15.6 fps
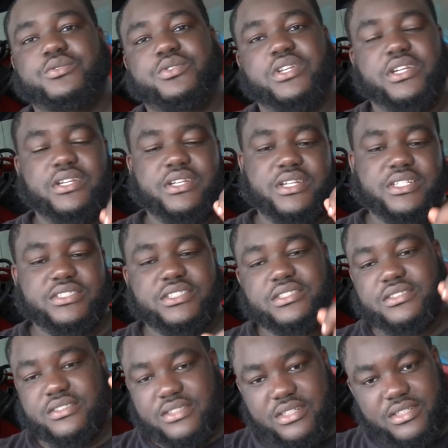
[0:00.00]
get an engine
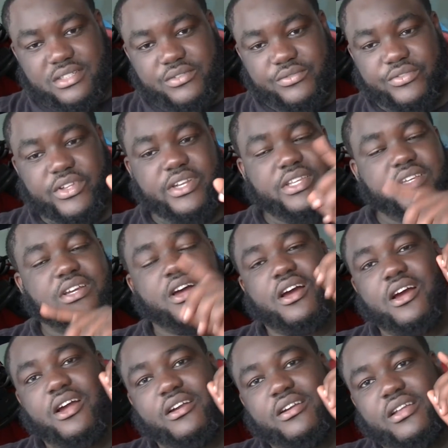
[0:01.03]
fit in your
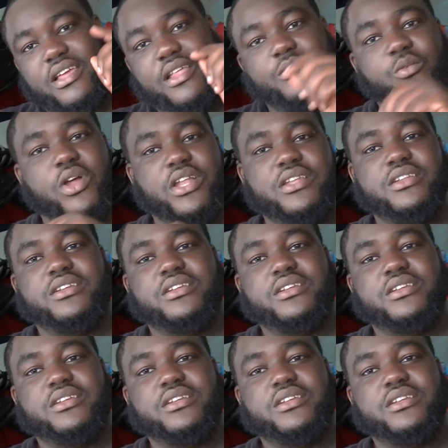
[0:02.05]
car and run.